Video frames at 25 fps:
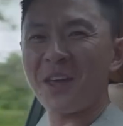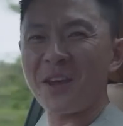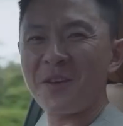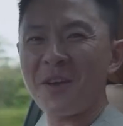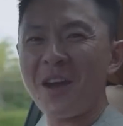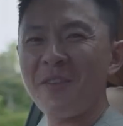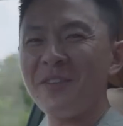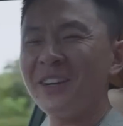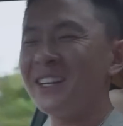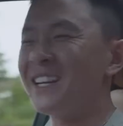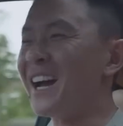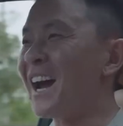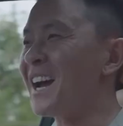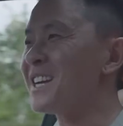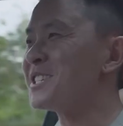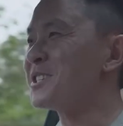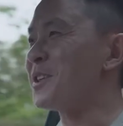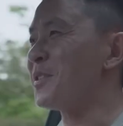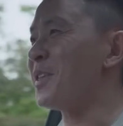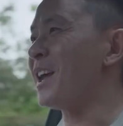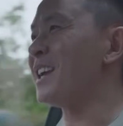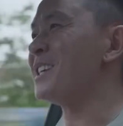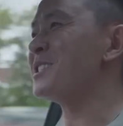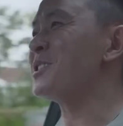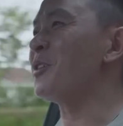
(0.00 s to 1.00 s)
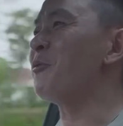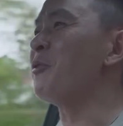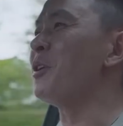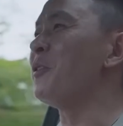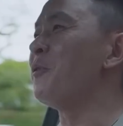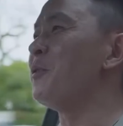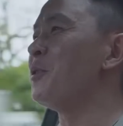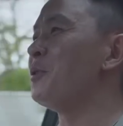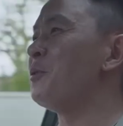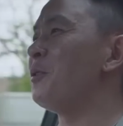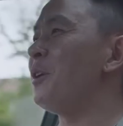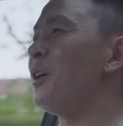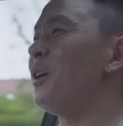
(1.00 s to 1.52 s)
there you have it, guys. That is the
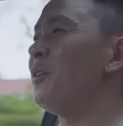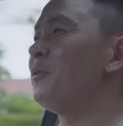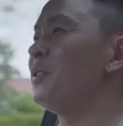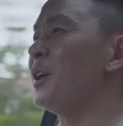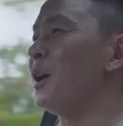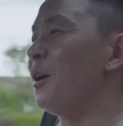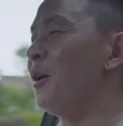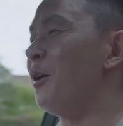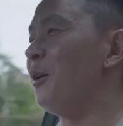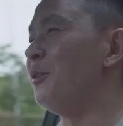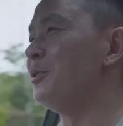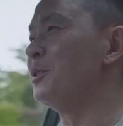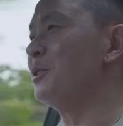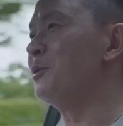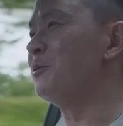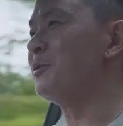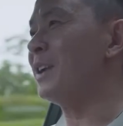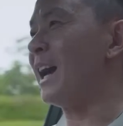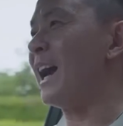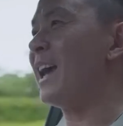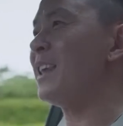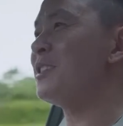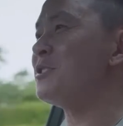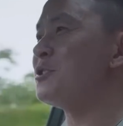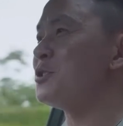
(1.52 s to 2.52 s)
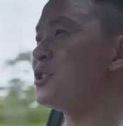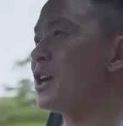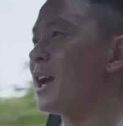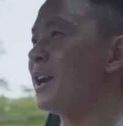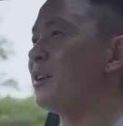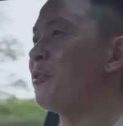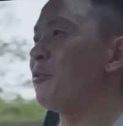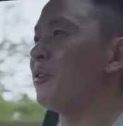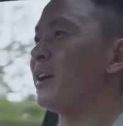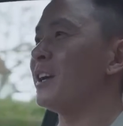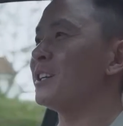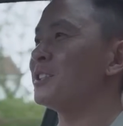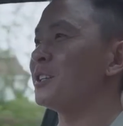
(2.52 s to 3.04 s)
review of the all-new 9th
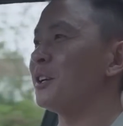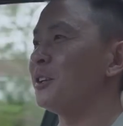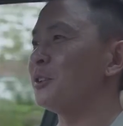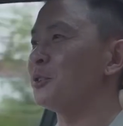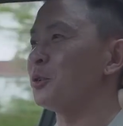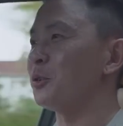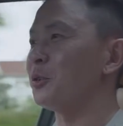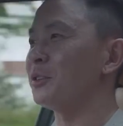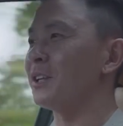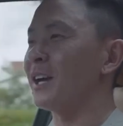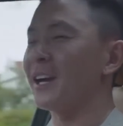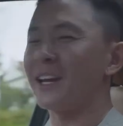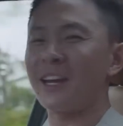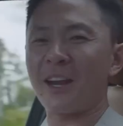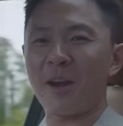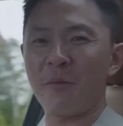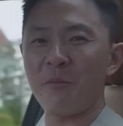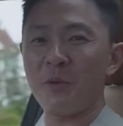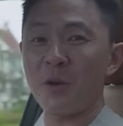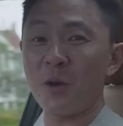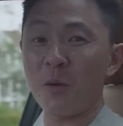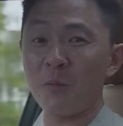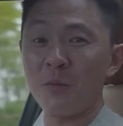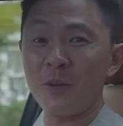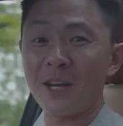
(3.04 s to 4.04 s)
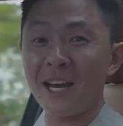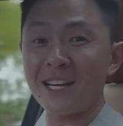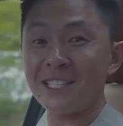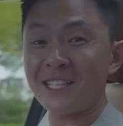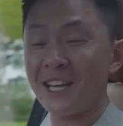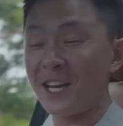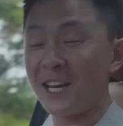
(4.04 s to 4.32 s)
generation Toyota Camry. Hope you guys